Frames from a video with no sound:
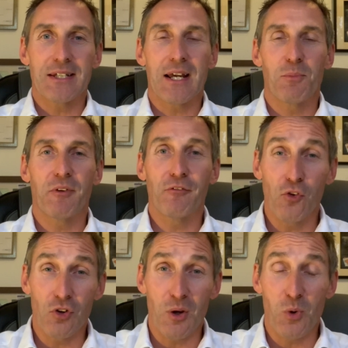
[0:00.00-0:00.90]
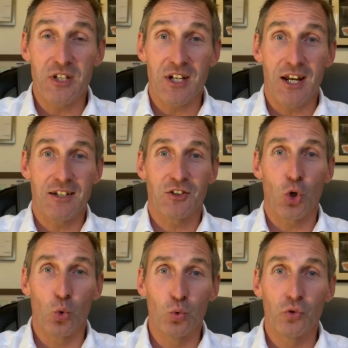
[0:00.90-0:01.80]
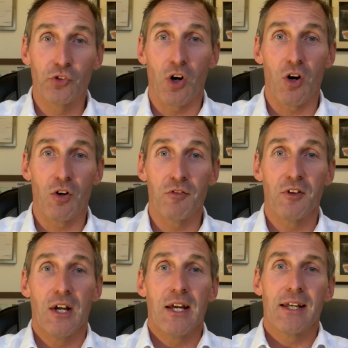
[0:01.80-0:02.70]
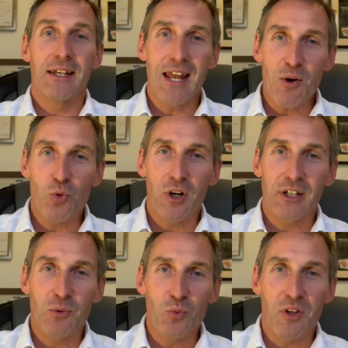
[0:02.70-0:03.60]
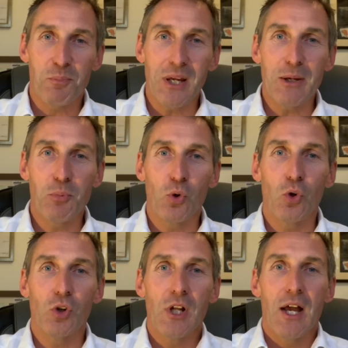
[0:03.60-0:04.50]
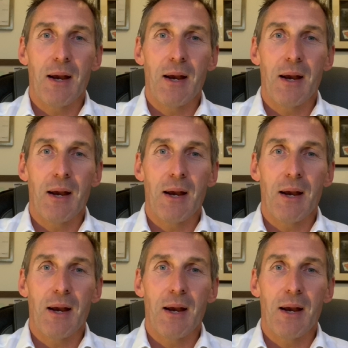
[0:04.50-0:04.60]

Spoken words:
Now, before I went, I had goals of networking with people,